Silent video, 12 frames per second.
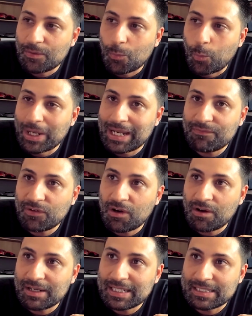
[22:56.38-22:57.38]
Whenever
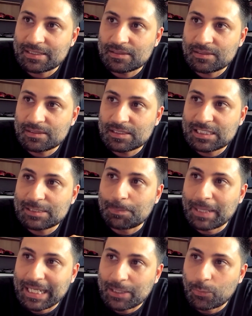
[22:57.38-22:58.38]
I
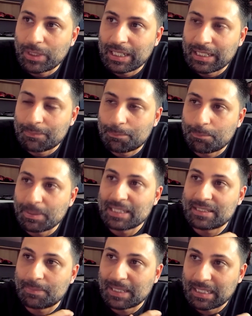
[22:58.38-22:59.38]
speak with
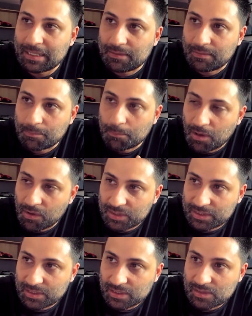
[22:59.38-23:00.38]
B2B
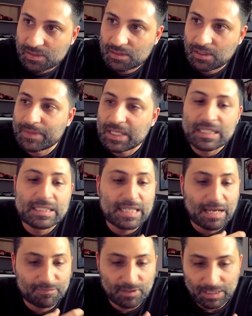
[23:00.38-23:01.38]
marketers,
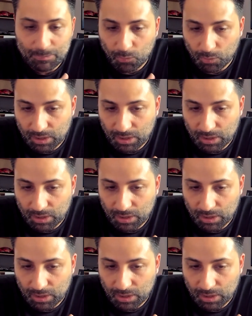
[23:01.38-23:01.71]
definitely more